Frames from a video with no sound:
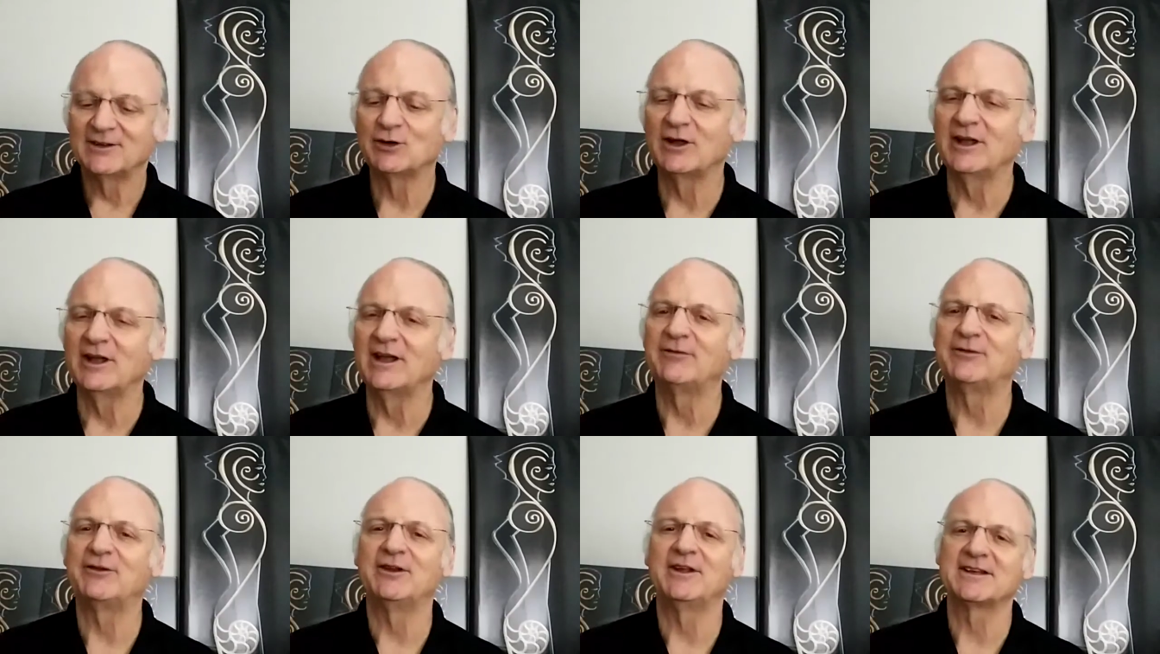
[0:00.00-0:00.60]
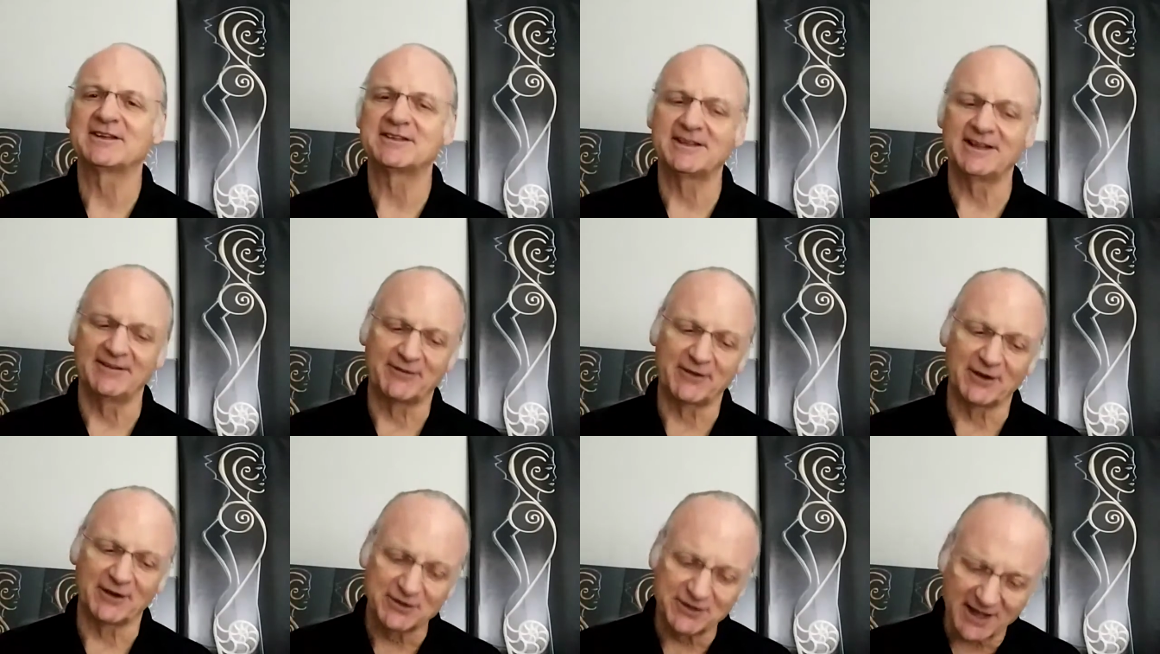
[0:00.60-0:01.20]

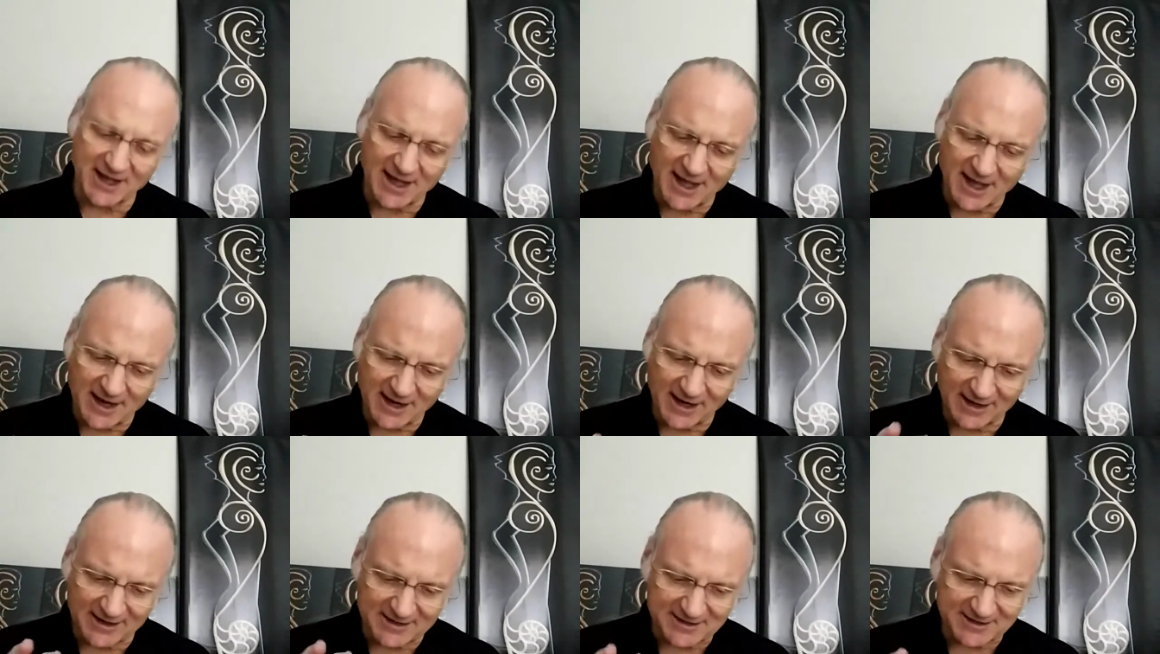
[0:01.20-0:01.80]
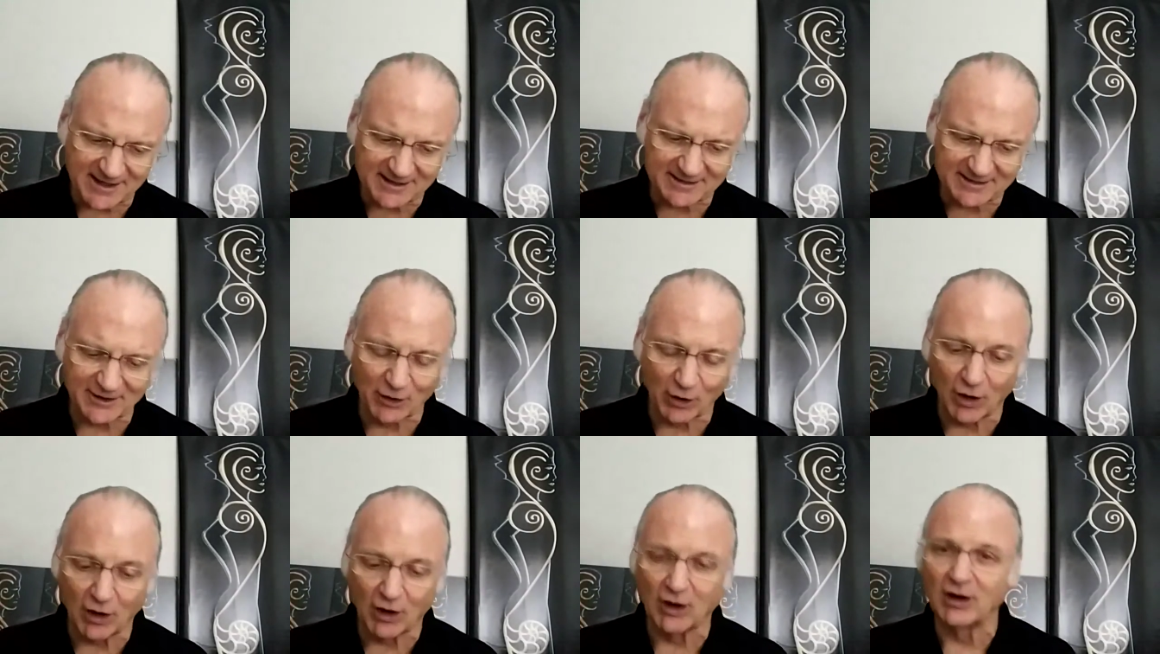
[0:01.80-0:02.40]
if there's any extent
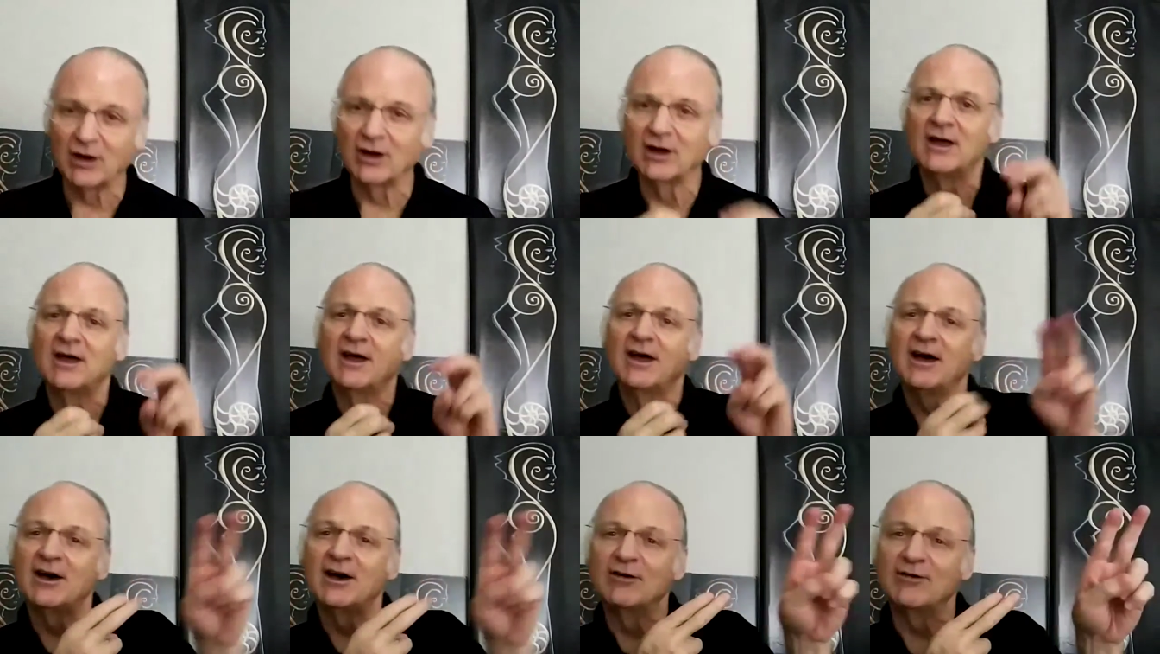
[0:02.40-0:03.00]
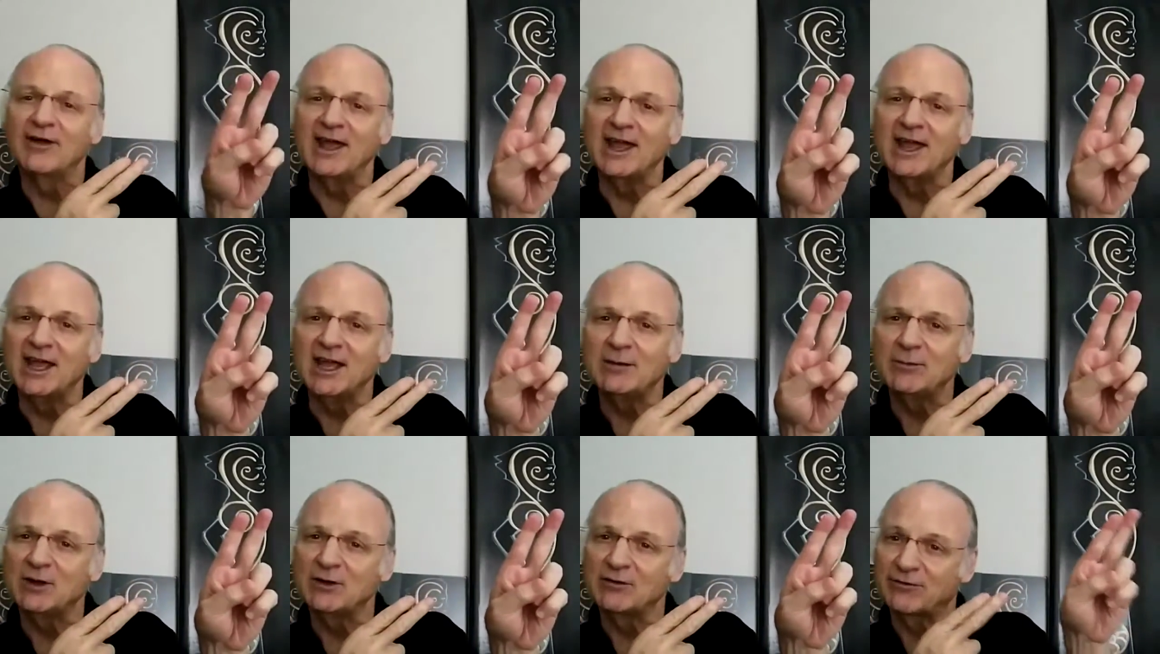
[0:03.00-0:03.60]
at all of
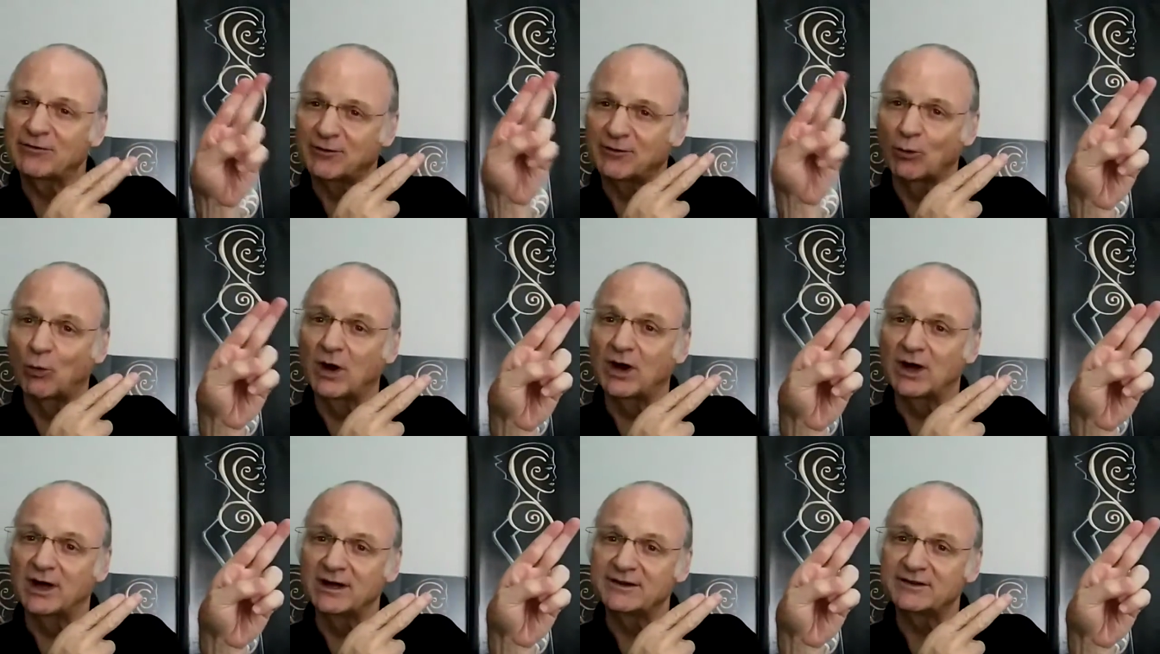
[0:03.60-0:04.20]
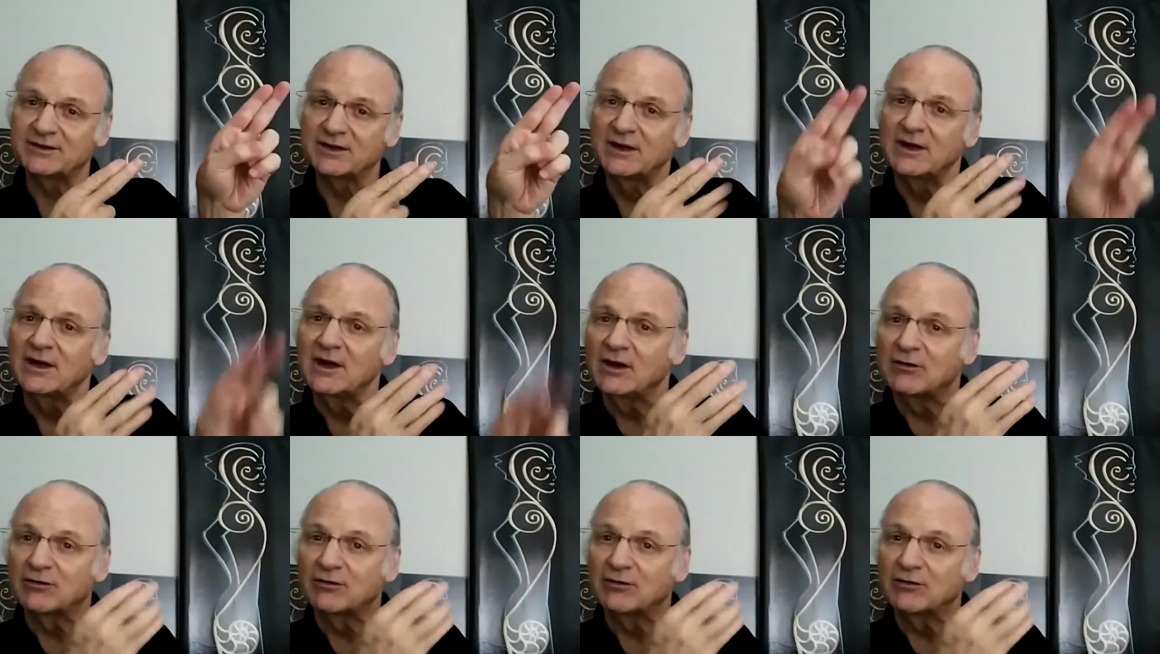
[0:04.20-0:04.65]
aiming for what?